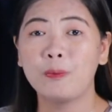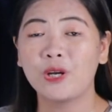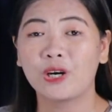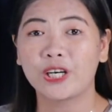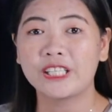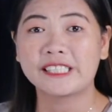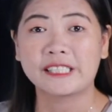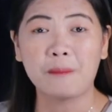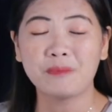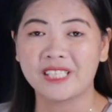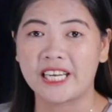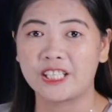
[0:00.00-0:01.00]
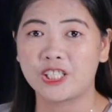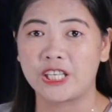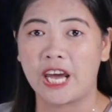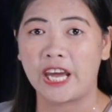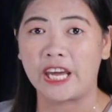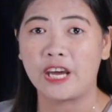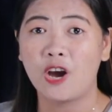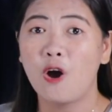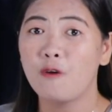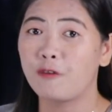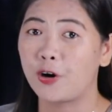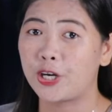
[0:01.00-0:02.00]
Hope you learned something
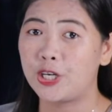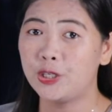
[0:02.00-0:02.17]
today.